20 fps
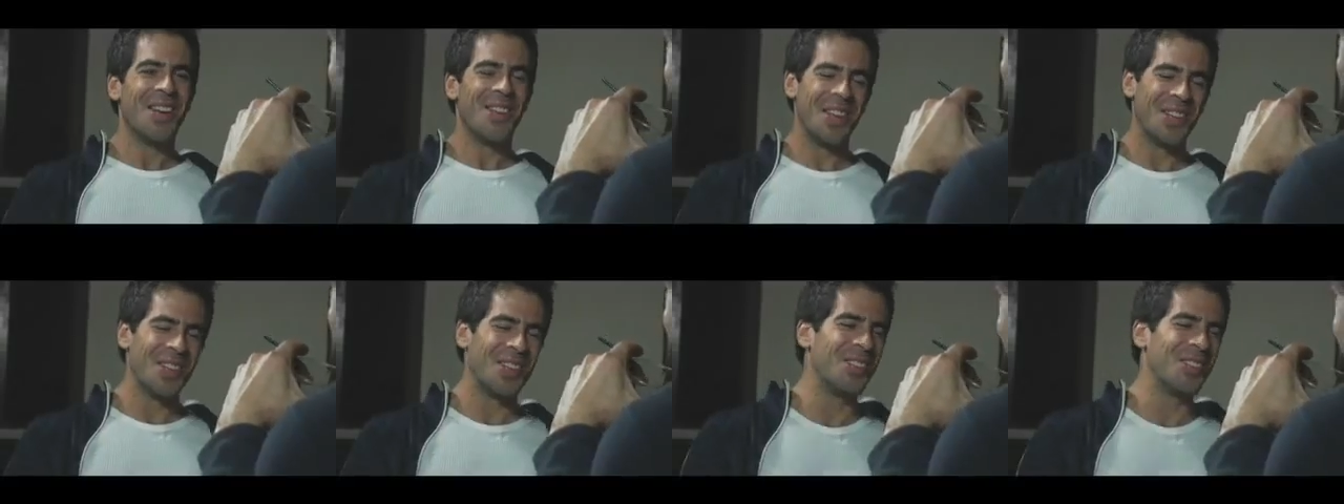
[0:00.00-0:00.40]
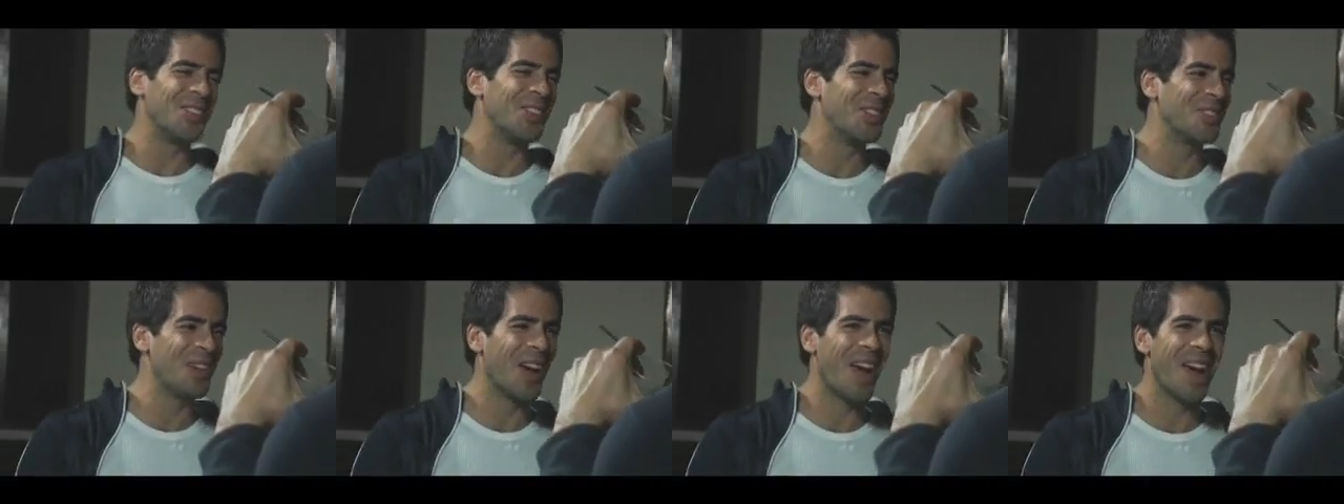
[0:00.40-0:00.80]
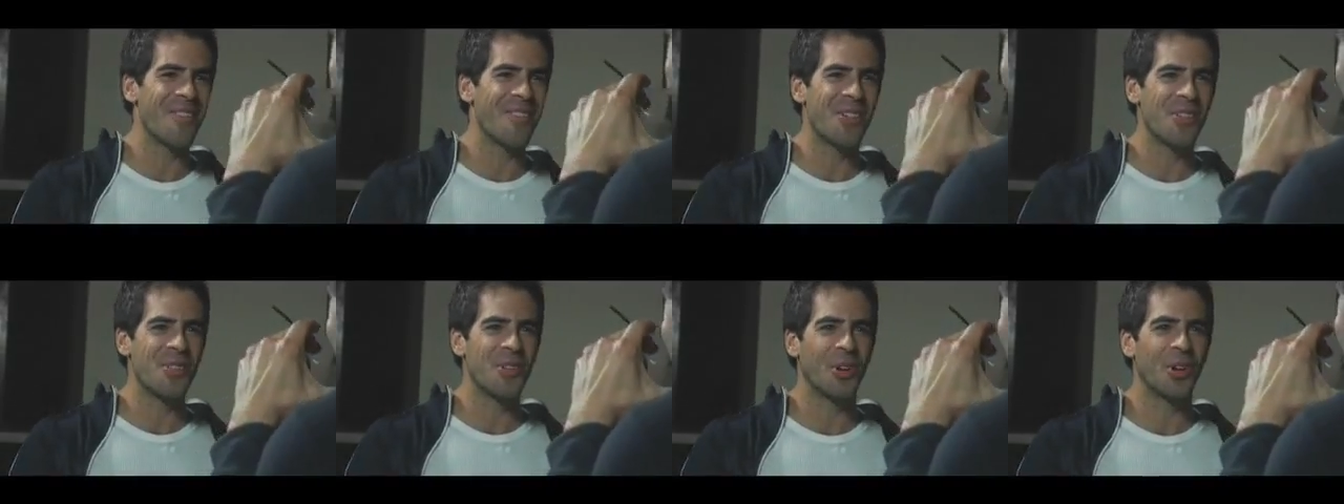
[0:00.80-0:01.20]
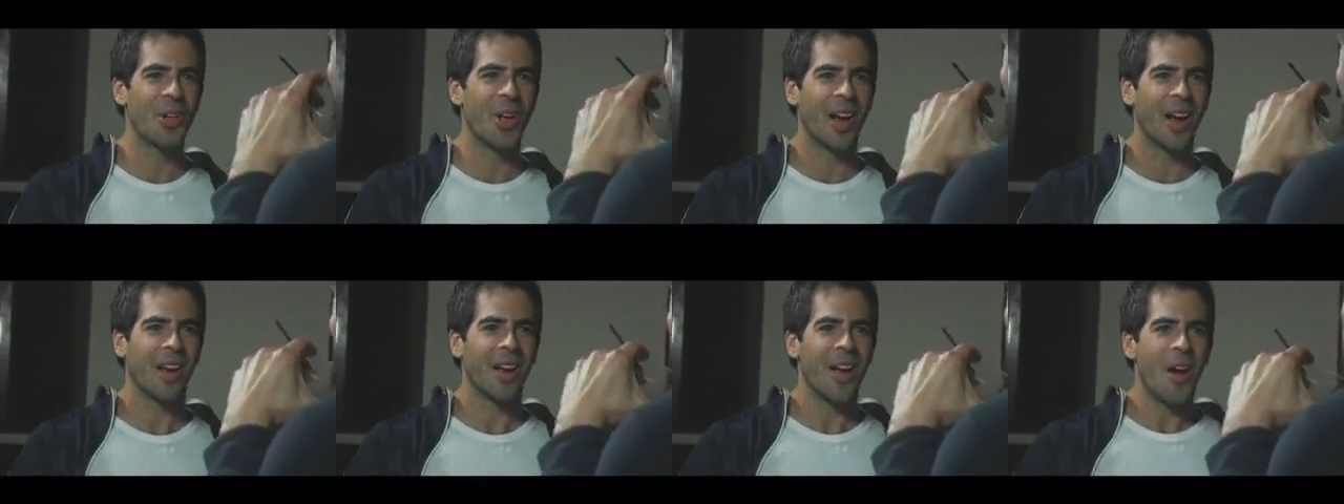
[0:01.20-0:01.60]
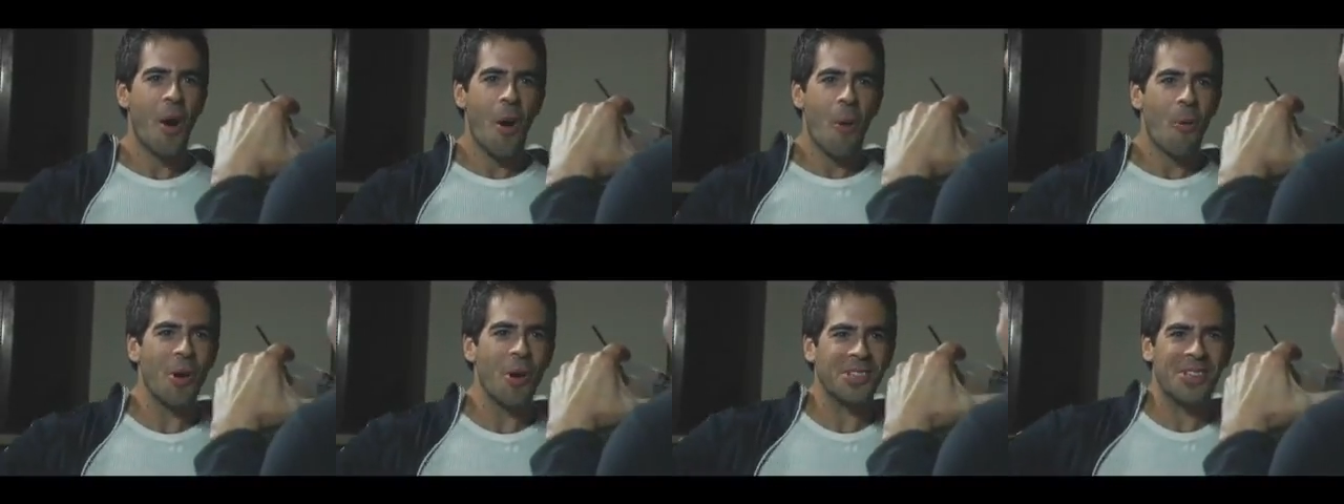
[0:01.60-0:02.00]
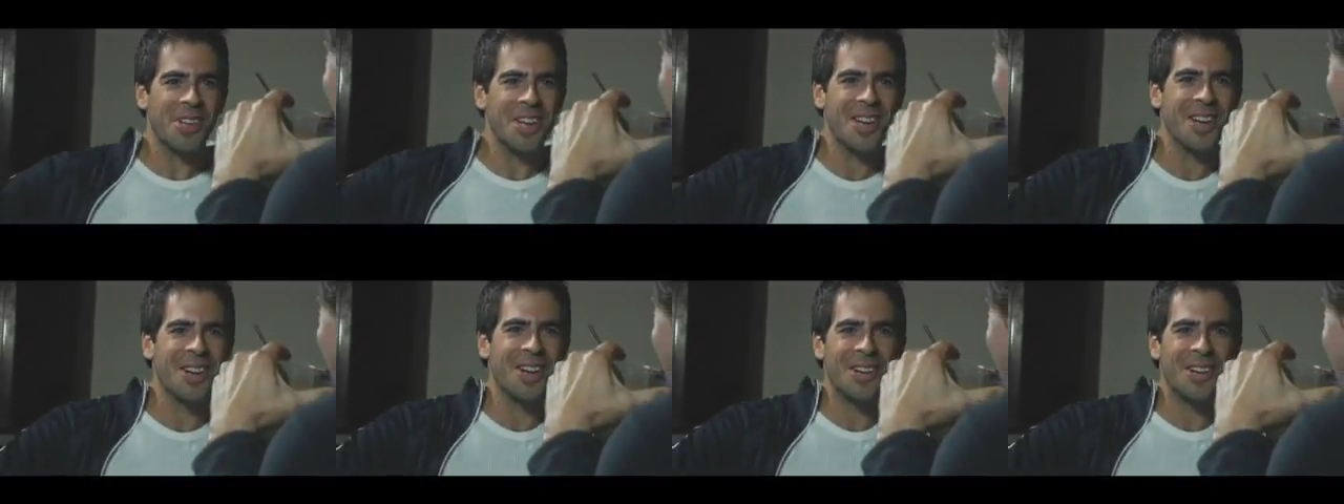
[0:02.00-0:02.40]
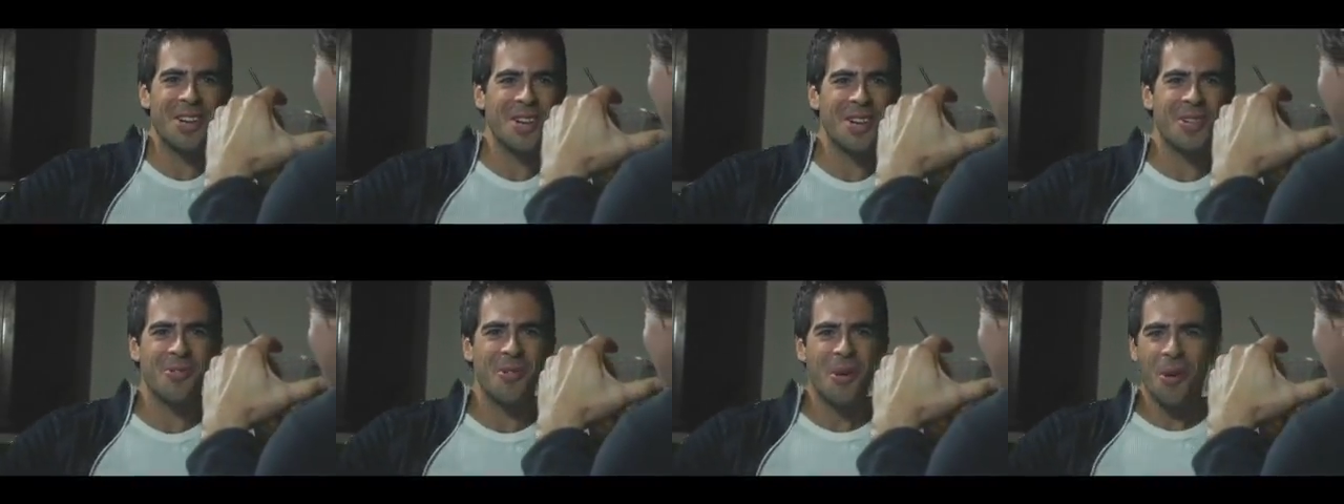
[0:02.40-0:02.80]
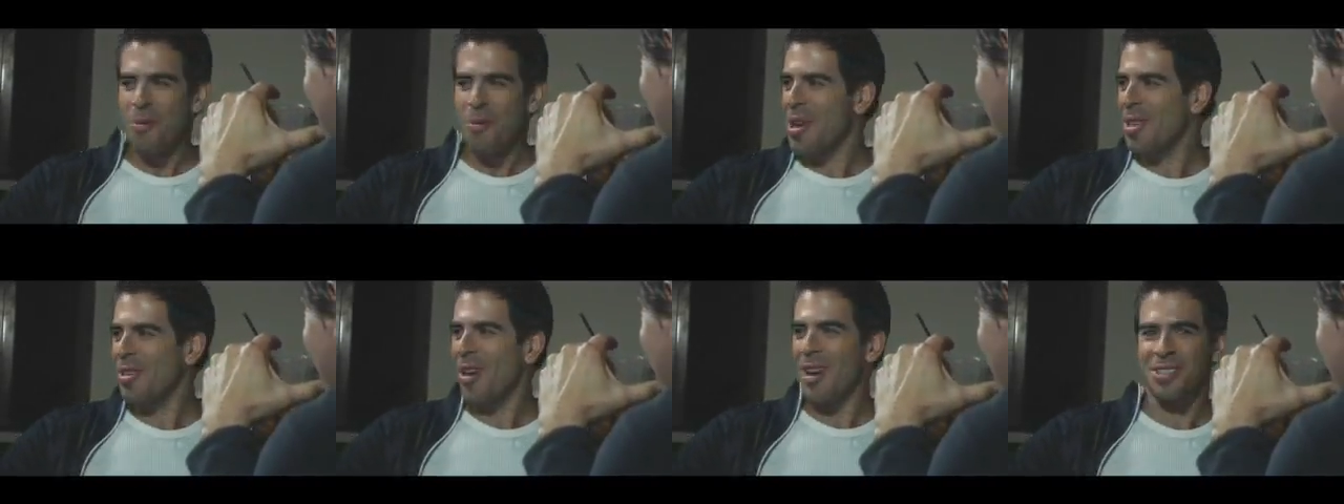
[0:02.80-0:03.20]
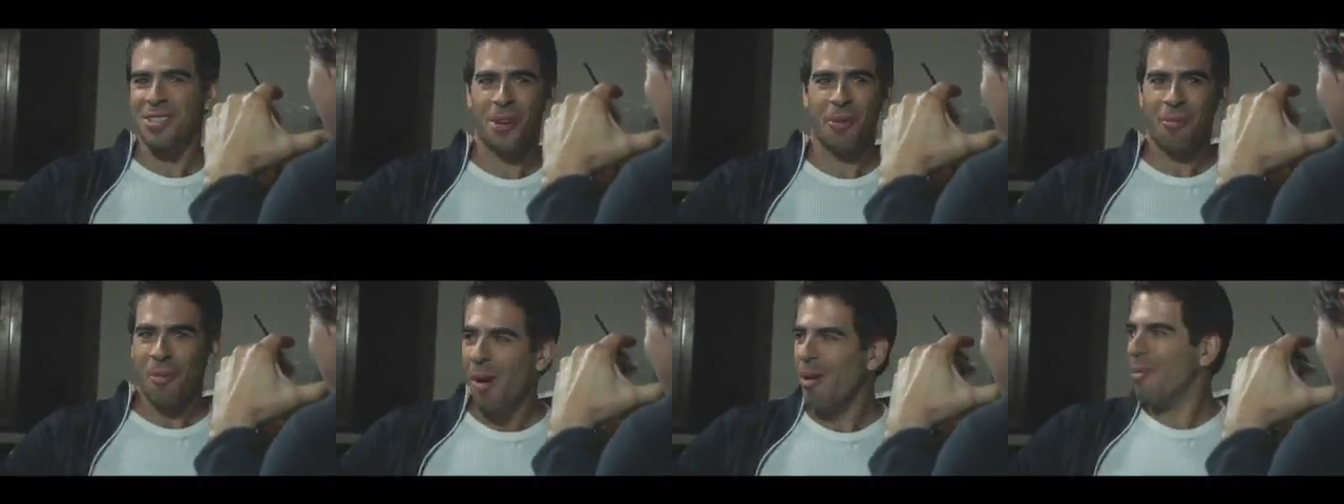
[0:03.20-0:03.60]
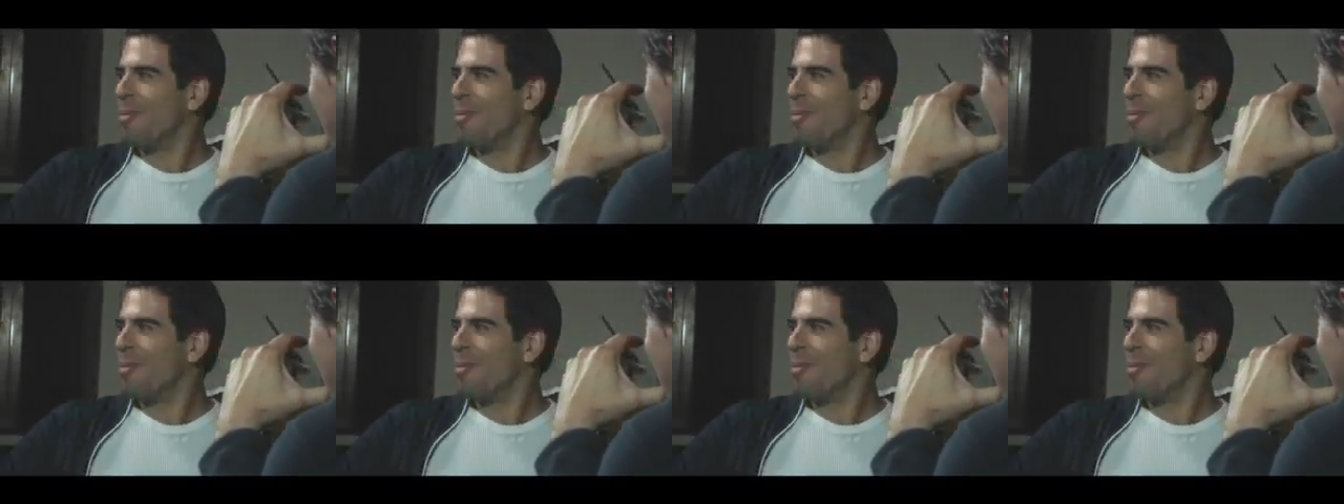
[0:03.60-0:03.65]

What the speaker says: they lose the driver, and they're like, what's he gonna do? We lost our, and